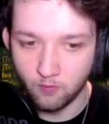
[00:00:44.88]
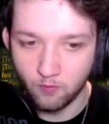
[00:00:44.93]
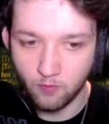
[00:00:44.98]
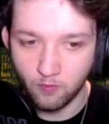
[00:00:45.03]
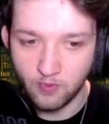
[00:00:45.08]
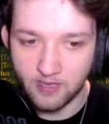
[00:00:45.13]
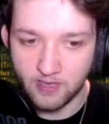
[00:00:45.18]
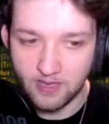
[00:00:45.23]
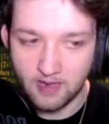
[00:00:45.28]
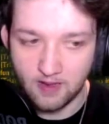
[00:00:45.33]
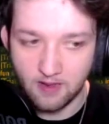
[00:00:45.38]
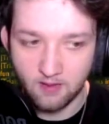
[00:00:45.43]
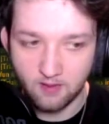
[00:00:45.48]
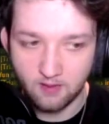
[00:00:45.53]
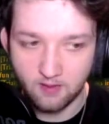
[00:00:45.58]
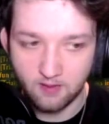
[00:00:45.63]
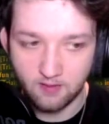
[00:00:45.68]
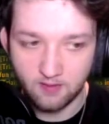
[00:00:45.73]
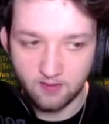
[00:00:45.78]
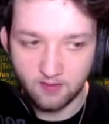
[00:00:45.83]
We get
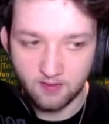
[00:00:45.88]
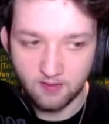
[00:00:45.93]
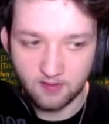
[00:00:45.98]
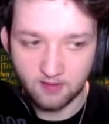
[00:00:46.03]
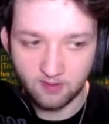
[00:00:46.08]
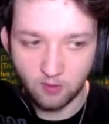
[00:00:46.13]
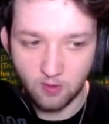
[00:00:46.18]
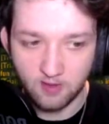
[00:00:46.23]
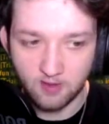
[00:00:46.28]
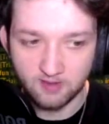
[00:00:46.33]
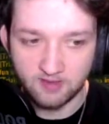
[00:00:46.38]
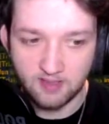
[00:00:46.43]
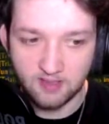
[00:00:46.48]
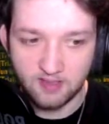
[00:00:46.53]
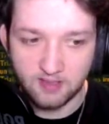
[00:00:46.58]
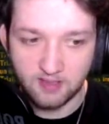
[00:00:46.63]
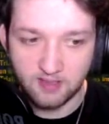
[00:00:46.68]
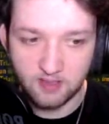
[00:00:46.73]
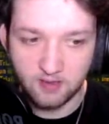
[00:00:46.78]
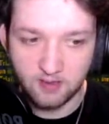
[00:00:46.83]
this quest
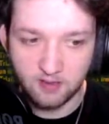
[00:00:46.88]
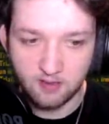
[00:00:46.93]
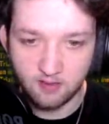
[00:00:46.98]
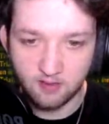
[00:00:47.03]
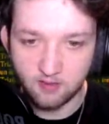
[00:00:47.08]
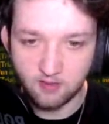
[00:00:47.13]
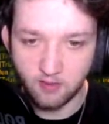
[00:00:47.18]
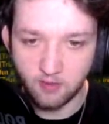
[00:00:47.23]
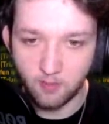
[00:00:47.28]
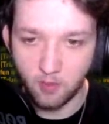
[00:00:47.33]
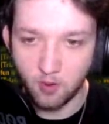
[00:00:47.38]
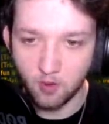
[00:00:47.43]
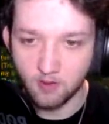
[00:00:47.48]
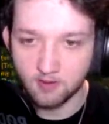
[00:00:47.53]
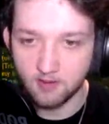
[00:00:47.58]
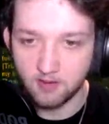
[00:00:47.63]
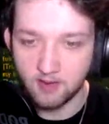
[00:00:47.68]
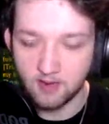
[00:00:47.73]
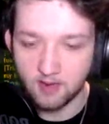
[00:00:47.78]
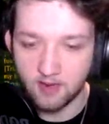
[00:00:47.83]
here to report
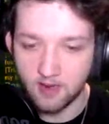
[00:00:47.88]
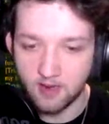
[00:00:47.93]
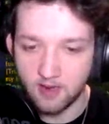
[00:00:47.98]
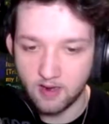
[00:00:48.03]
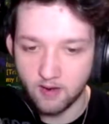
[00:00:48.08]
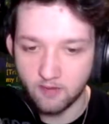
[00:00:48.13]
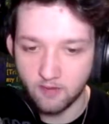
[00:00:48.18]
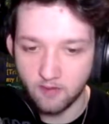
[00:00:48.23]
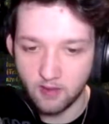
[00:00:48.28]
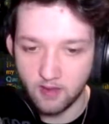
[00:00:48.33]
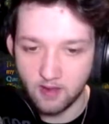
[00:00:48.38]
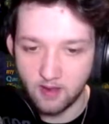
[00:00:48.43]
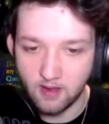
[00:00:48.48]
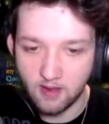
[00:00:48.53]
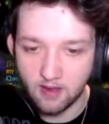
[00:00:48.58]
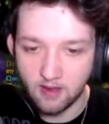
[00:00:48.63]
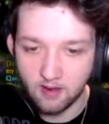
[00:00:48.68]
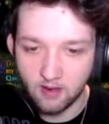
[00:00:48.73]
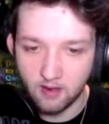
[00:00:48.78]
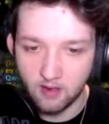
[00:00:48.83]
to that guy over
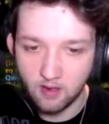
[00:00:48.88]
there.